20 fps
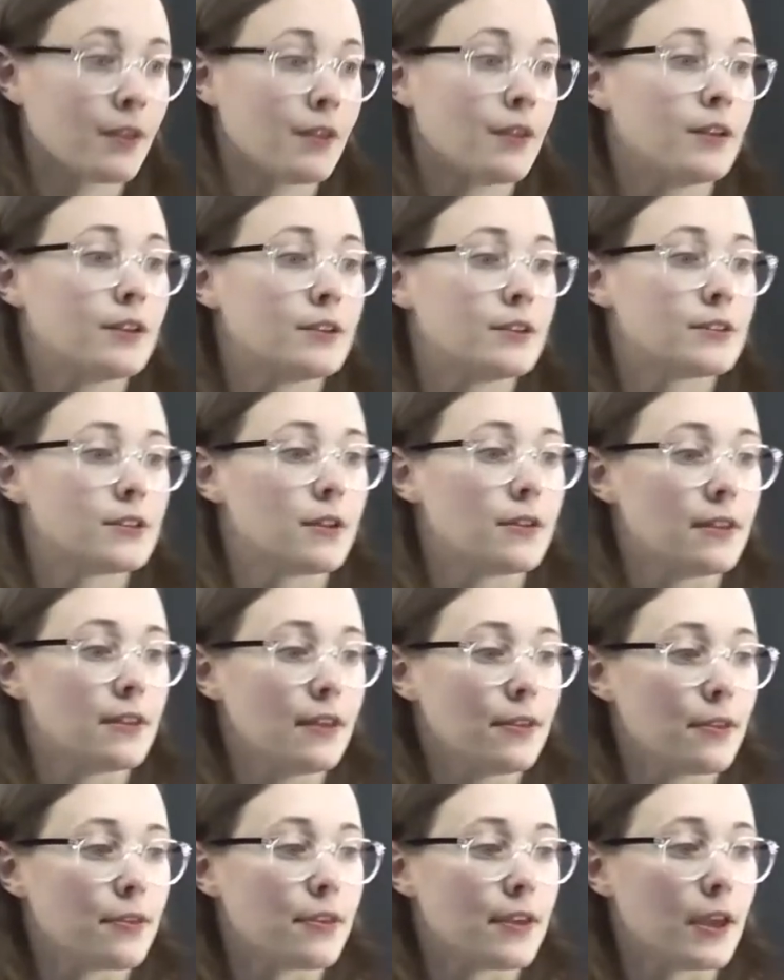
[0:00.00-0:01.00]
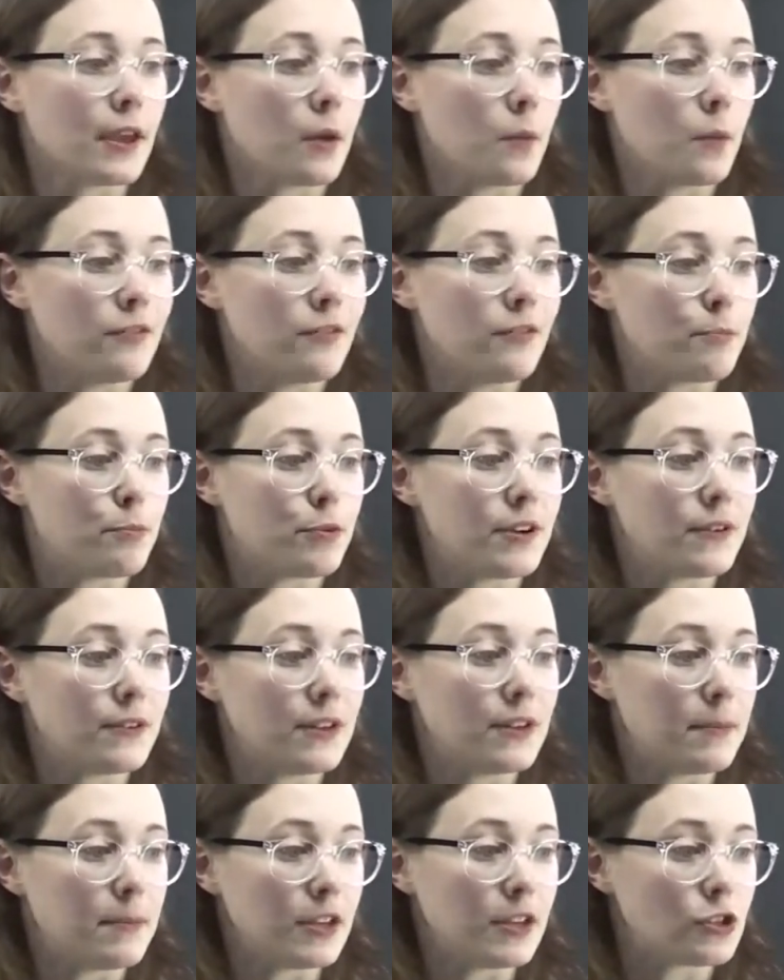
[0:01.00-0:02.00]
So the other thing we've briefly
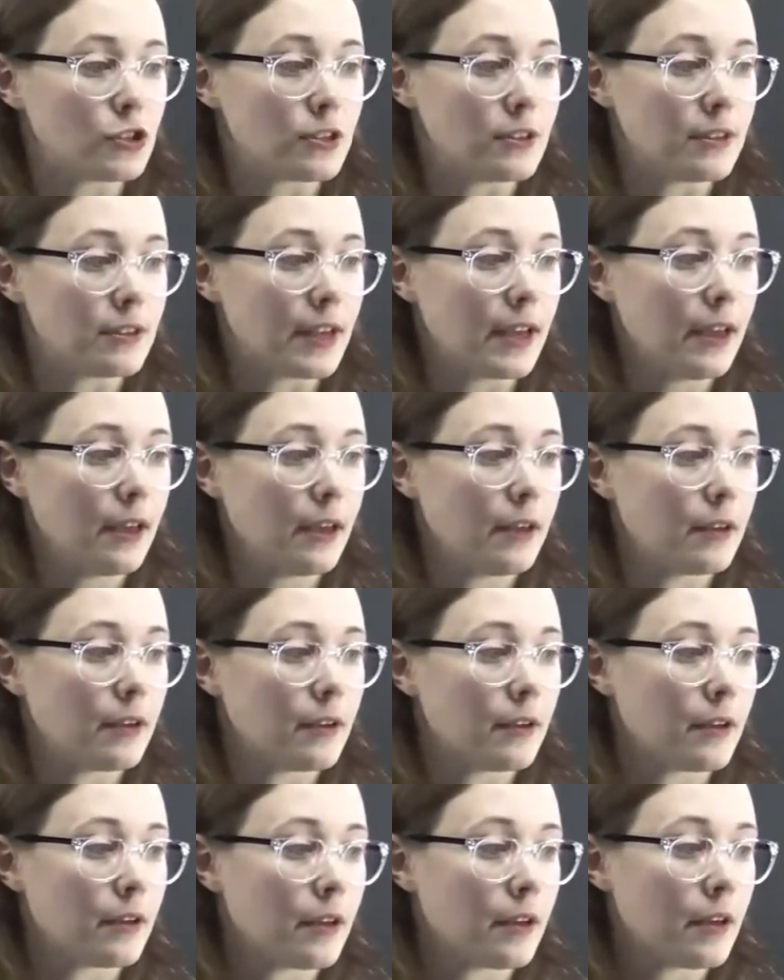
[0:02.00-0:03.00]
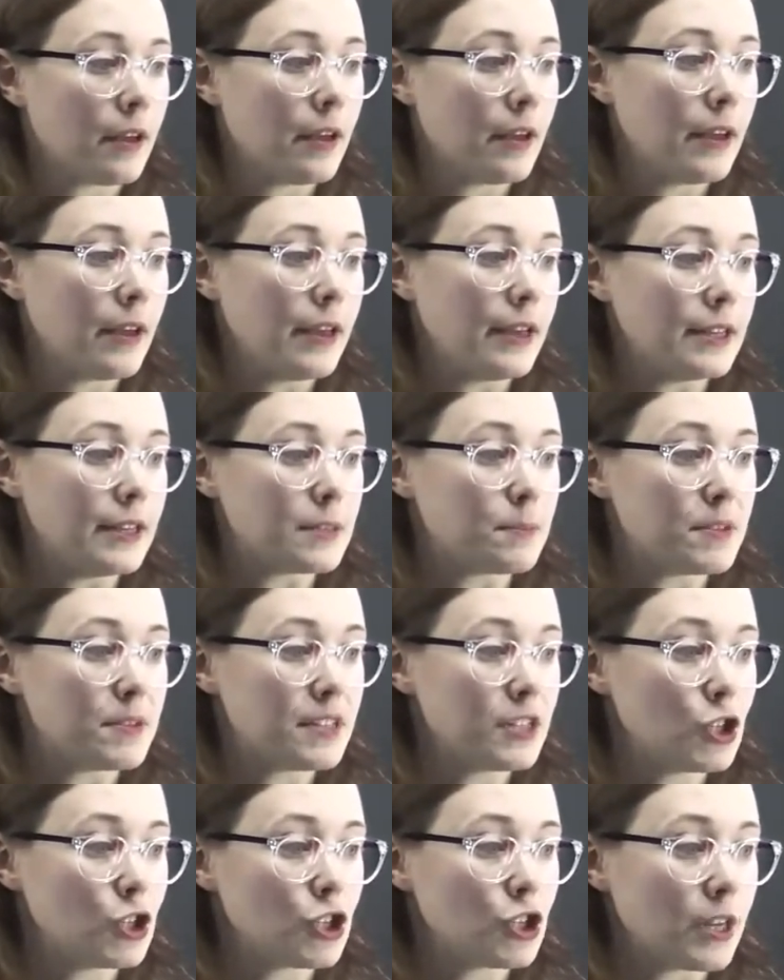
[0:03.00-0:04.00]
mentioned there is
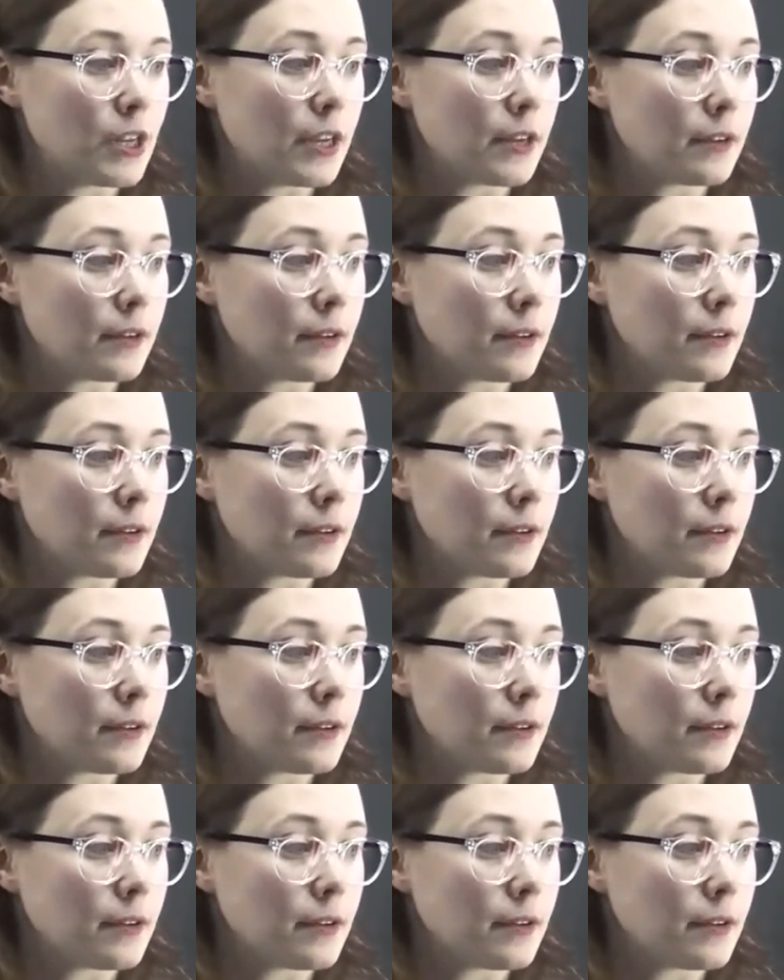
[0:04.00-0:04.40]
positioning.